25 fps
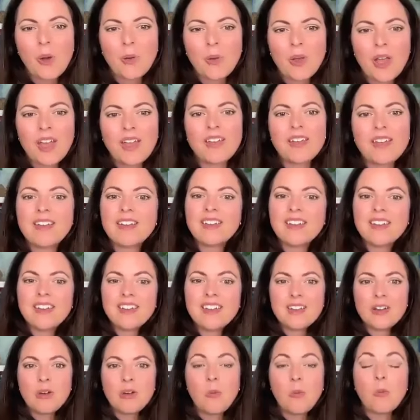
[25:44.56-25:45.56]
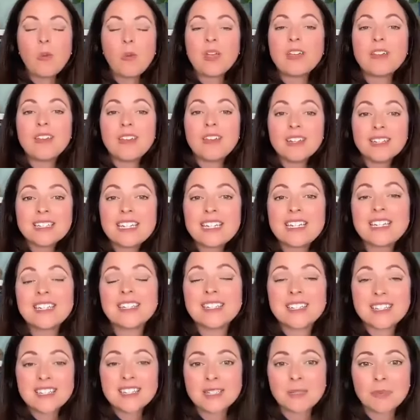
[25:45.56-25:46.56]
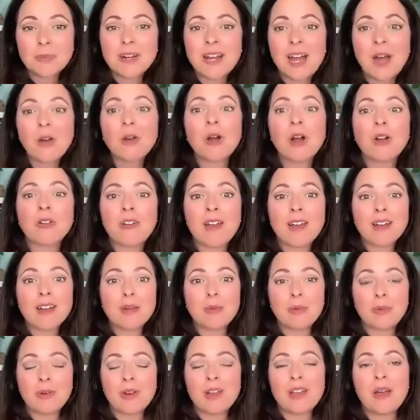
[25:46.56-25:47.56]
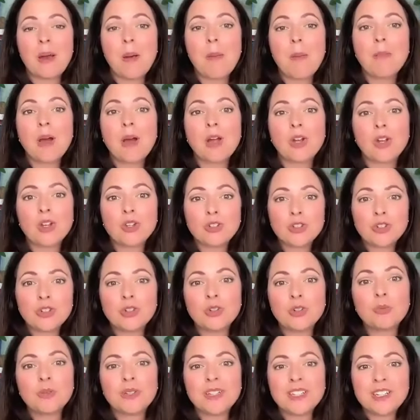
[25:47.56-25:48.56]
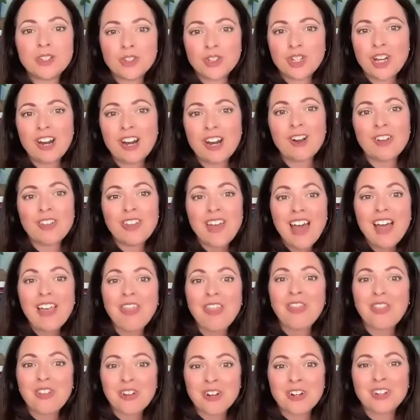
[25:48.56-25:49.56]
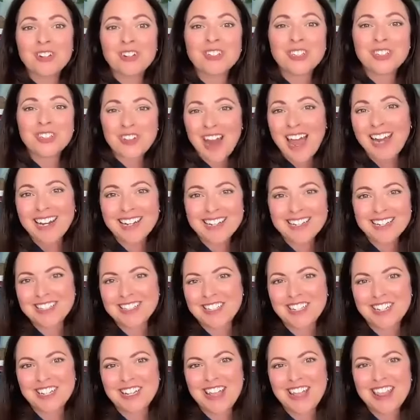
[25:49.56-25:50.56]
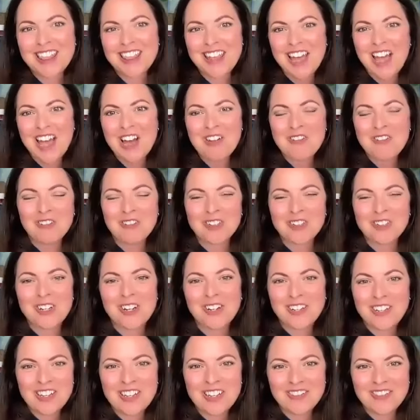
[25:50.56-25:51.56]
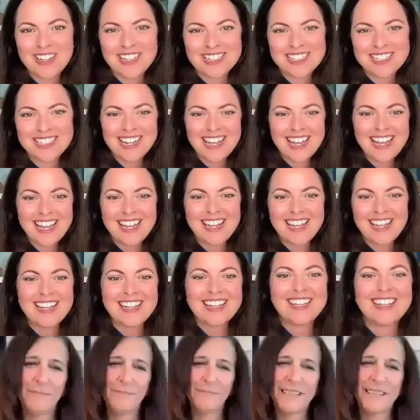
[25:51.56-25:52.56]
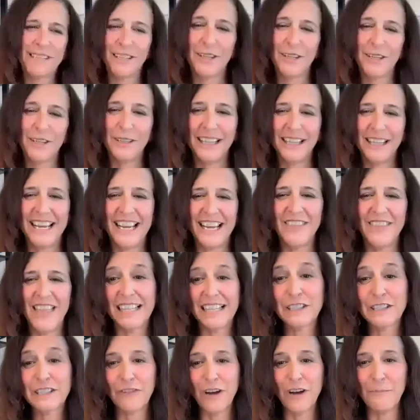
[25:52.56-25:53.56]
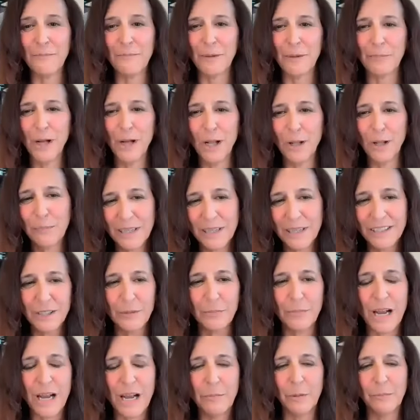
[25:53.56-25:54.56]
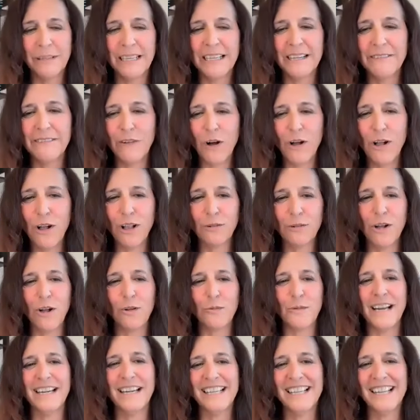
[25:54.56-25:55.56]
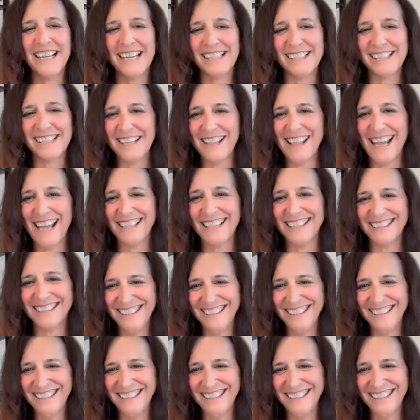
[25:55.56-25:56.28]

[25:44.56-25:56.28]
okay we teased this one out already maria but could you please share that third strategy that we're talking about today absolutely and that's from the pulpit you probably have all already guessed that